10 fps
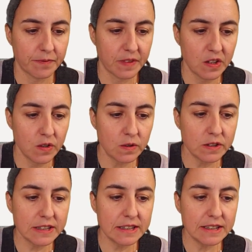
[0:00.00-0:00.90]
You'll
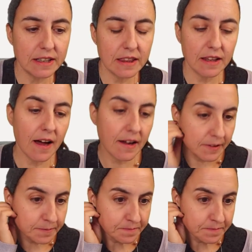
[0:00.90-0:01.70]
see that